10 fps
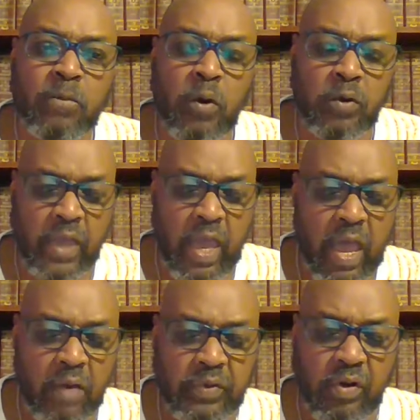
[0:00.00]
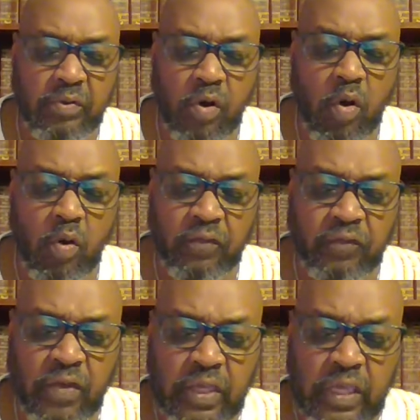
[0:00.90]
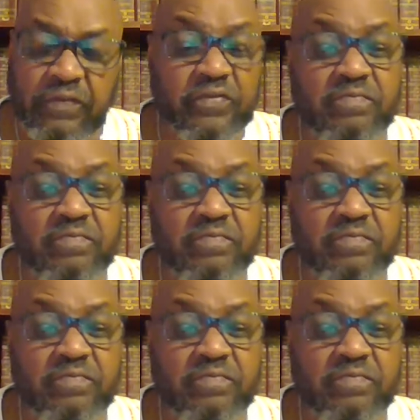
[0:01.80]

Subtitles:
Oh yeah, we don't know if it's